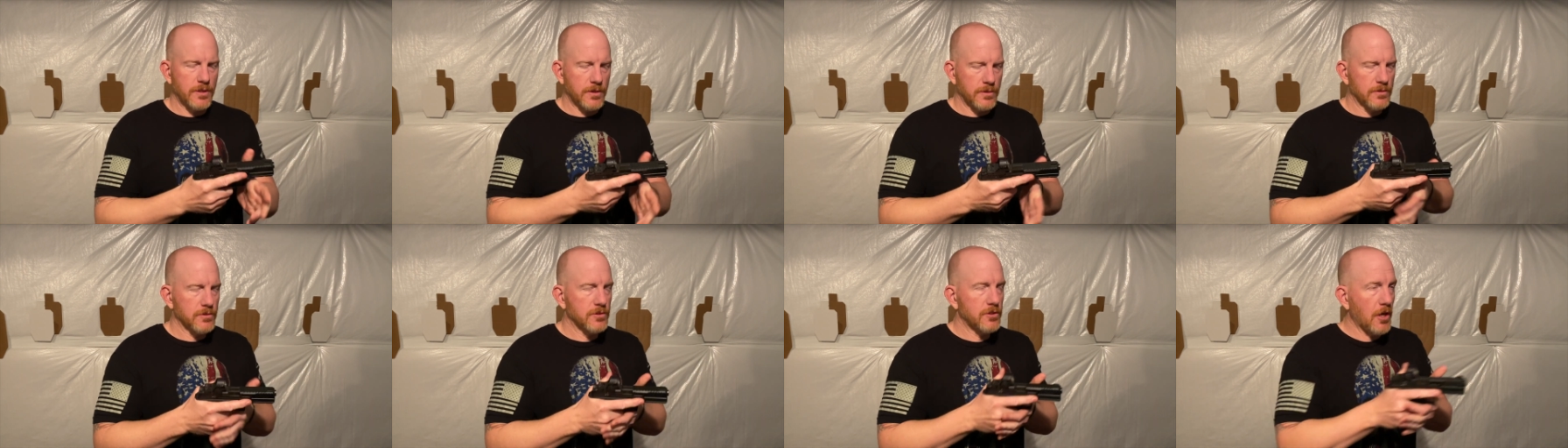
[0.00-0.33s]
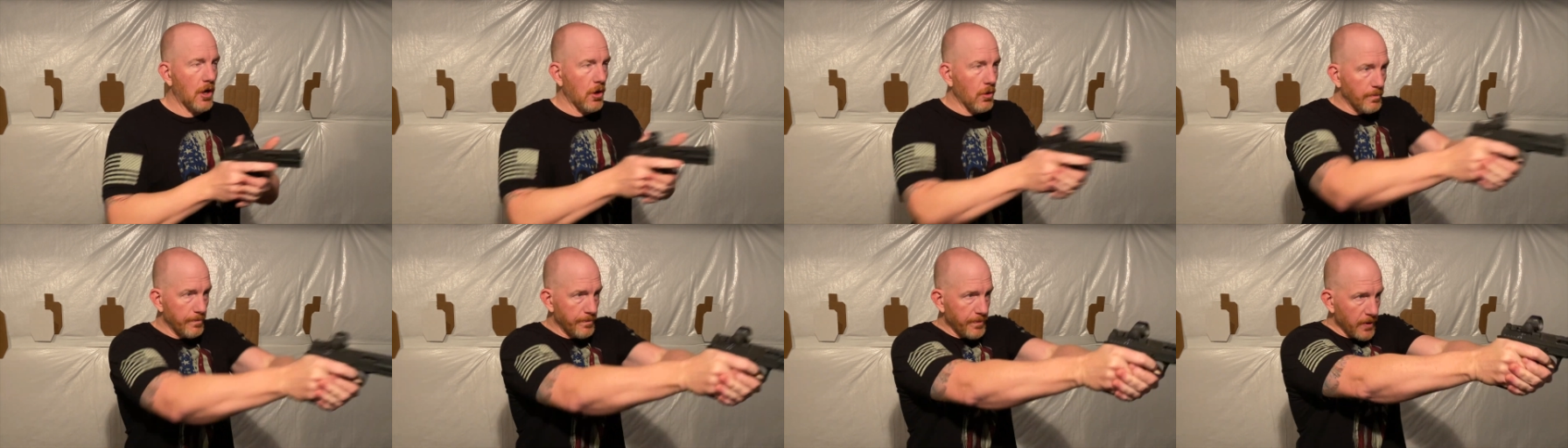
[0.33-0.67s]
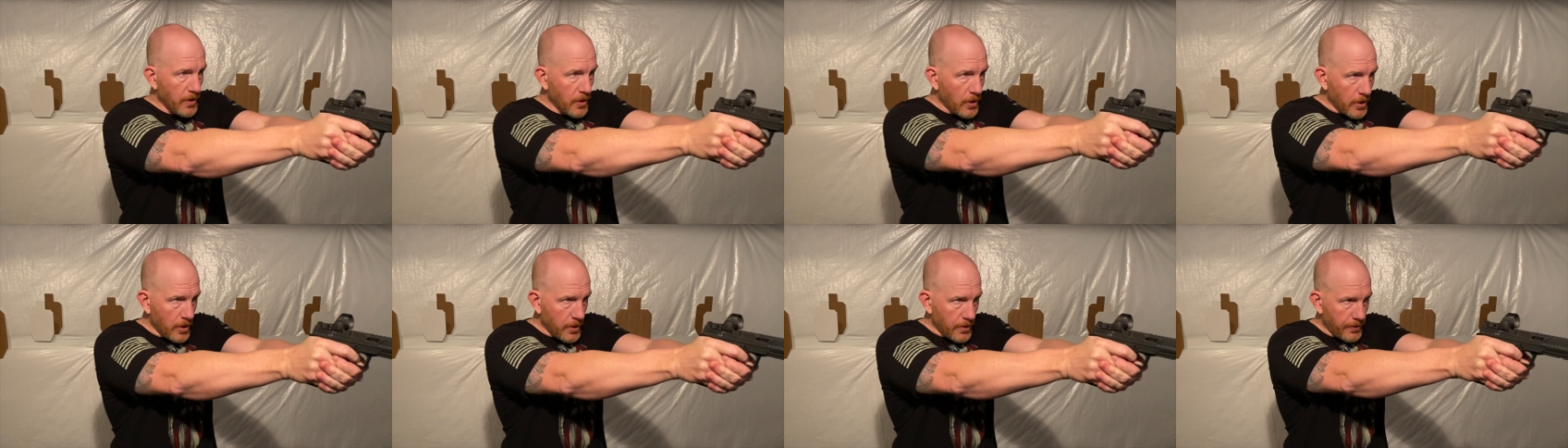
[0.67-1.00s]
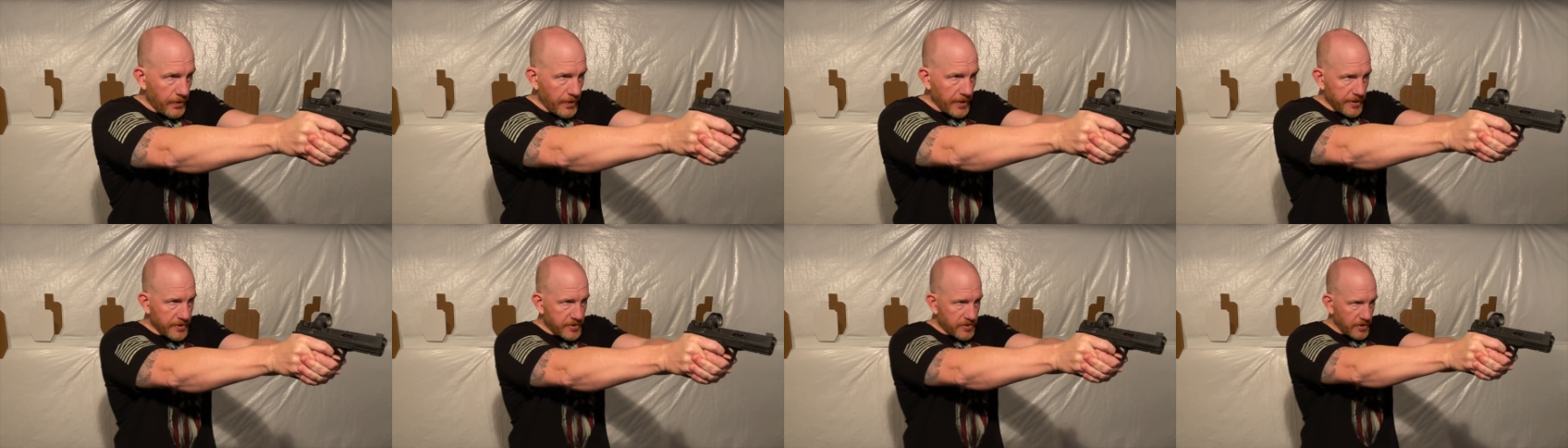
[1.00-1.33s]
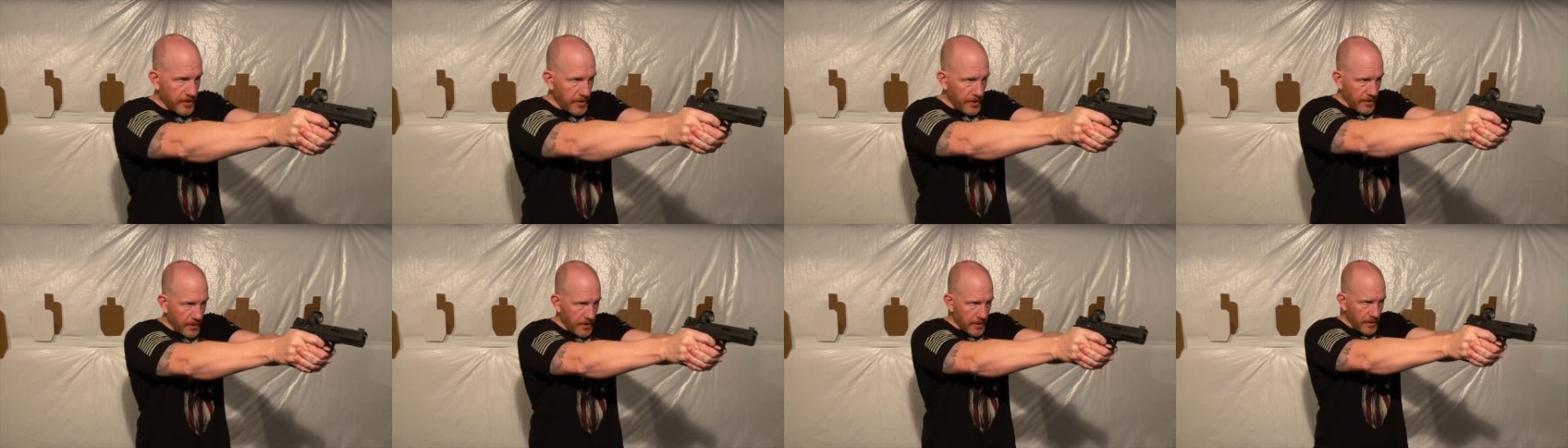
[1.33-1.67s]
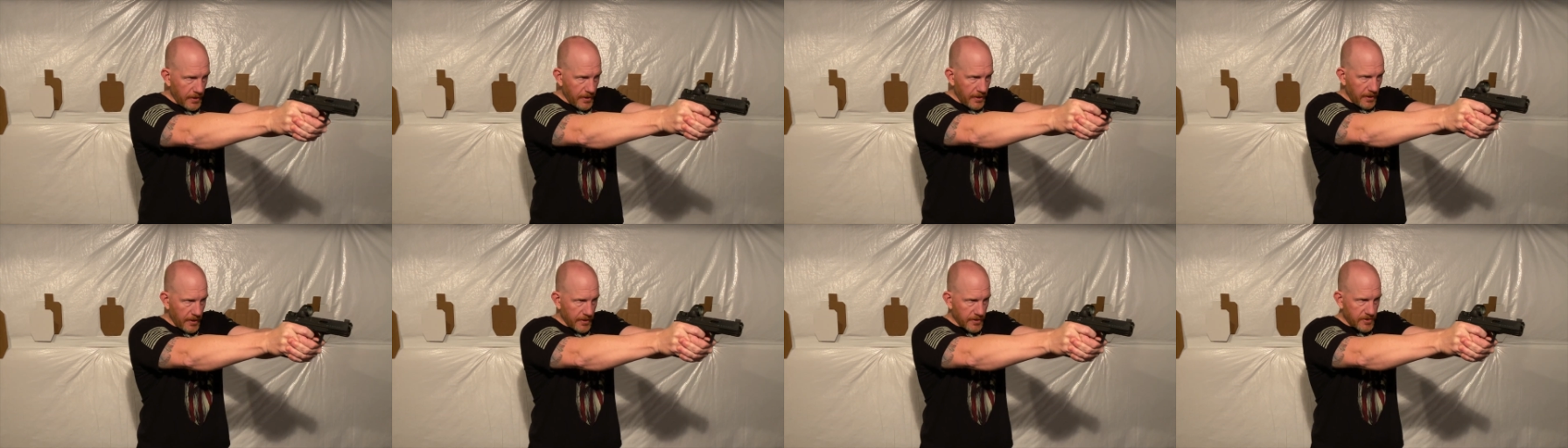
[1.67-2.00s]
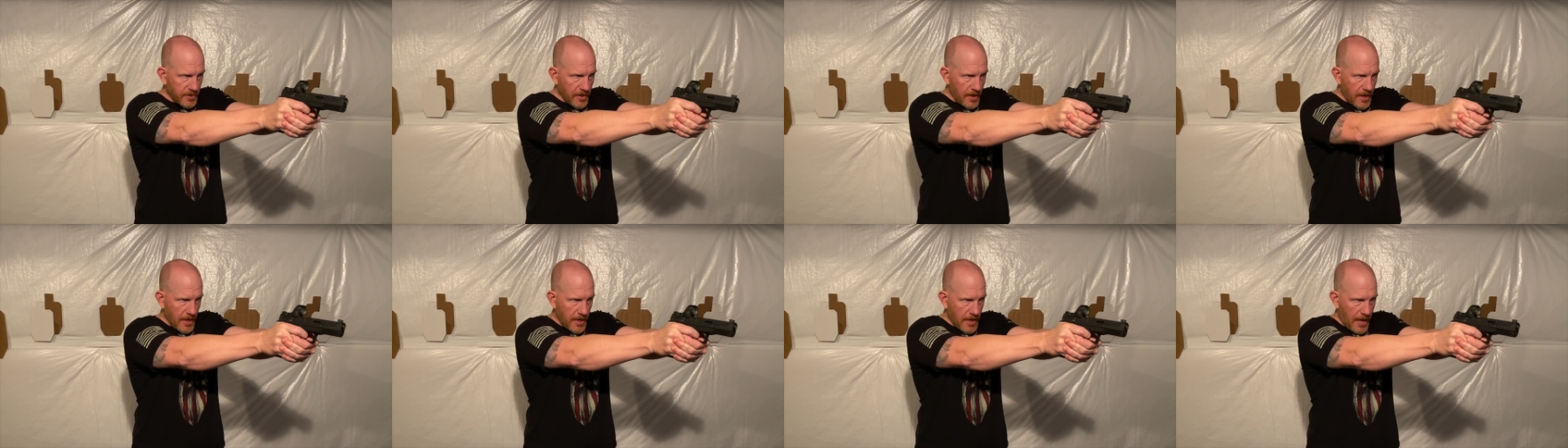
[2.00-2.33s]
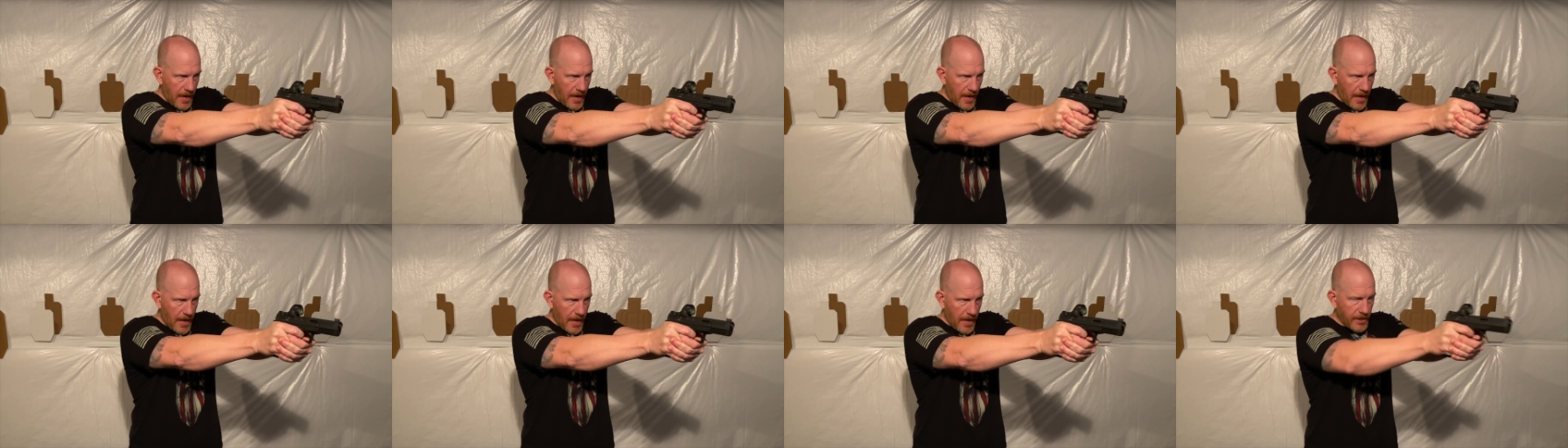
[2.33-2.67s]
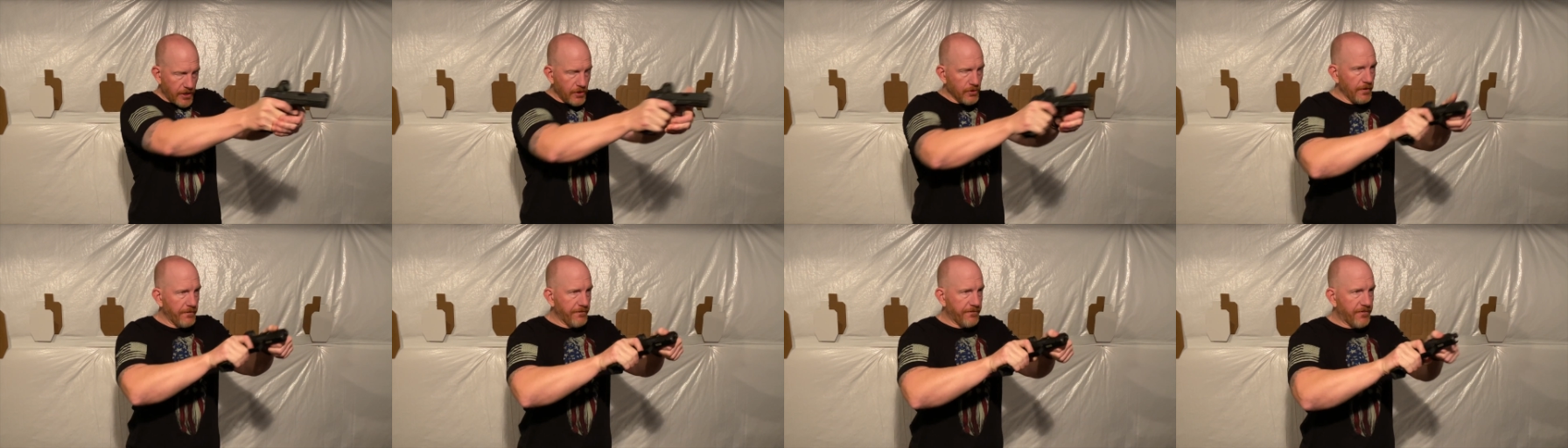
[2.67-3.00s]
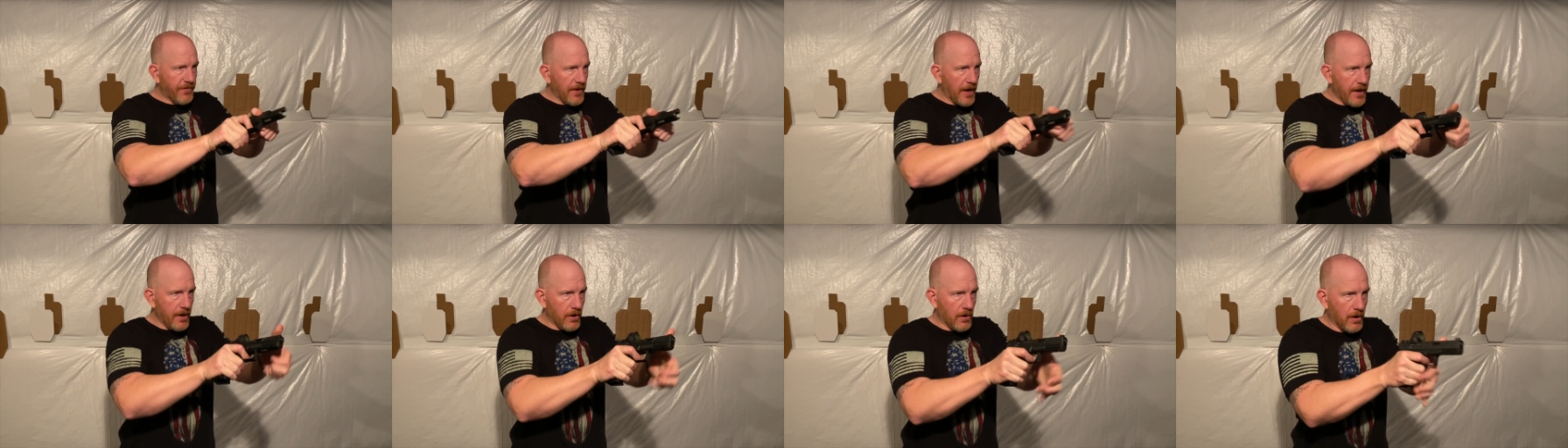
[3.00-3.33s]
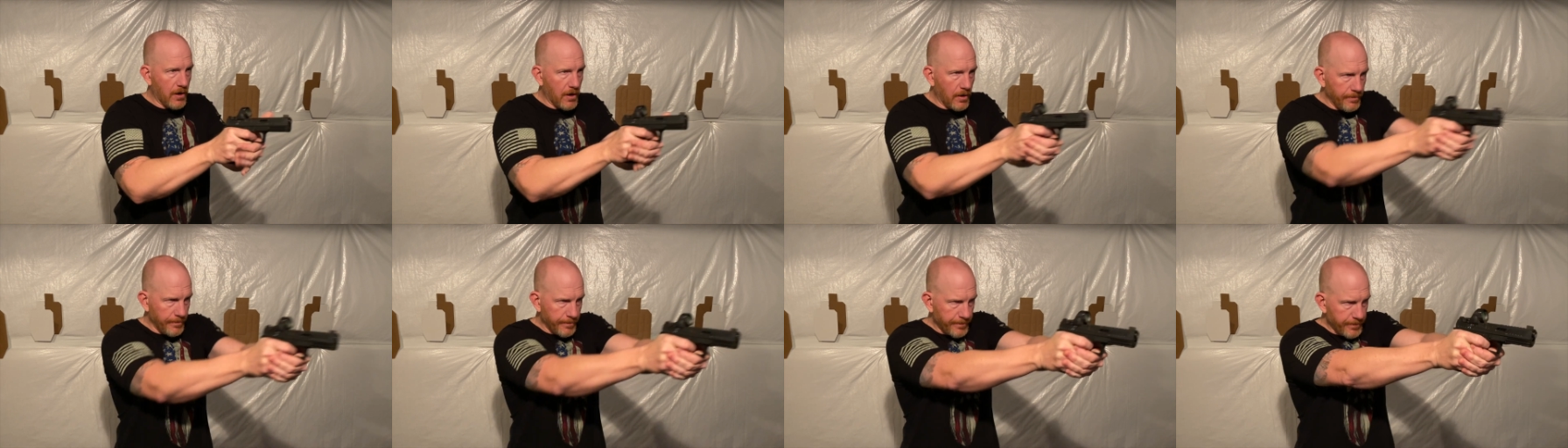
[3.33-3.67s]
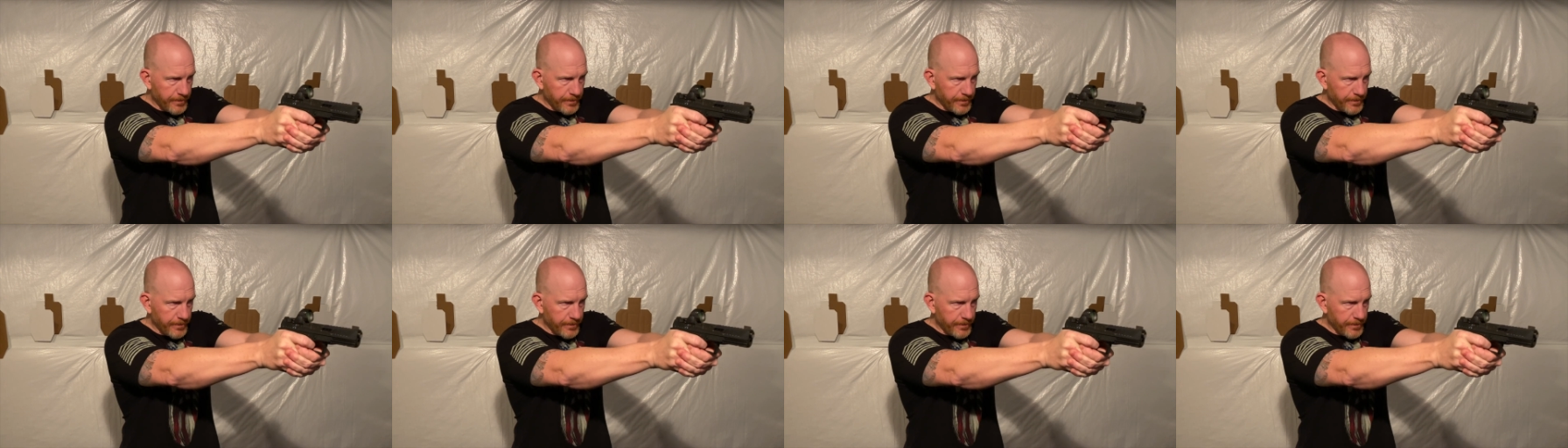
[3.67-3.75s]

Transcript: So this is an accurate firearm.